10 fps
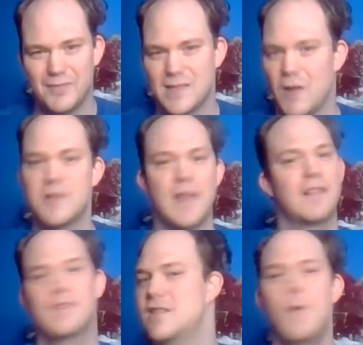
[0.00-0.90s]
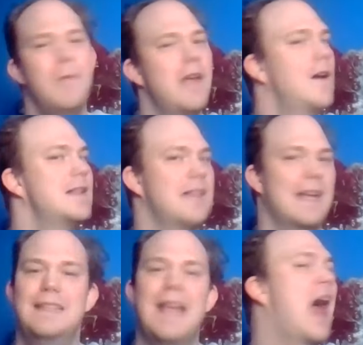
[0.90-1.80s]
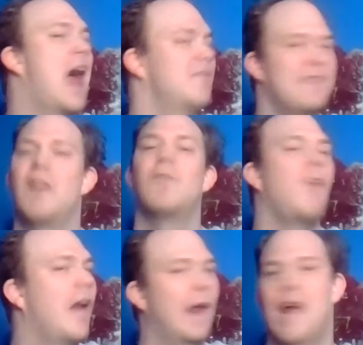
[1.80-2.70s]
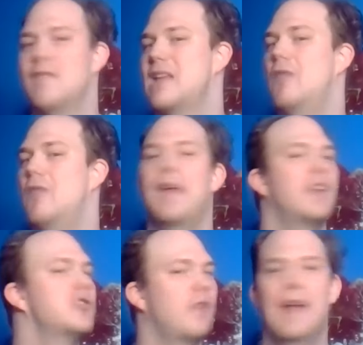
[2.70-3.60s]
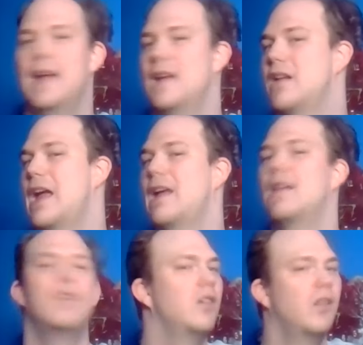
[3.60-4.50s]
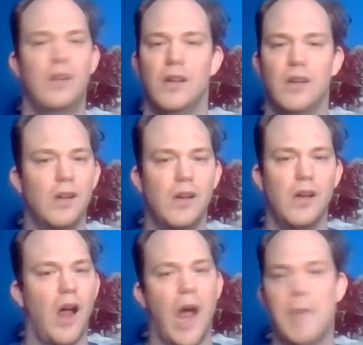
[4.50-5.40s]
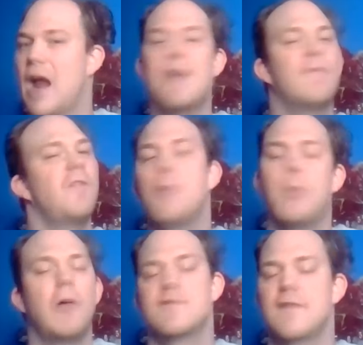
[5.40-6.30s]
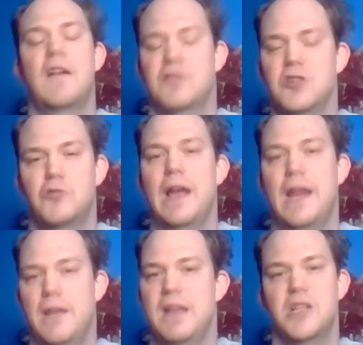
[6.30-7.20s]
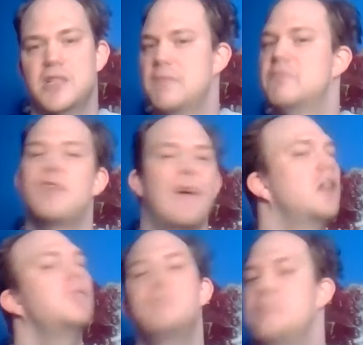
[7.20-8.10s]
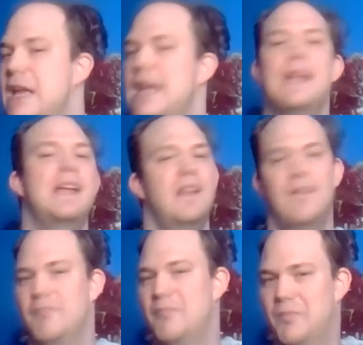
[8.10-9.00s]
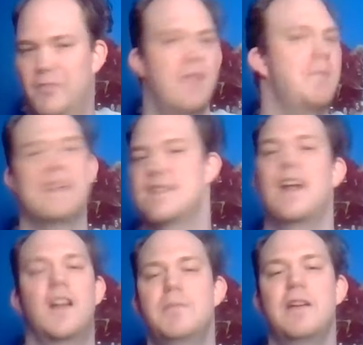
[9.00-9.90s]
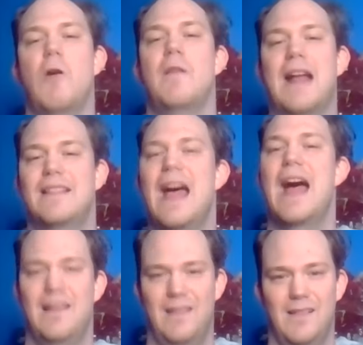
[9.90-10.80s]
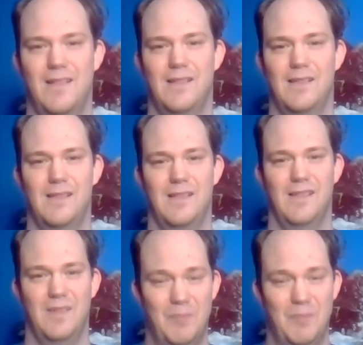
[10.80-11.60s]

So it's like two periods a day I was out running. I was out getting trained and I mean, I had football players actually training me just so I could be the best that I could be on that day. That's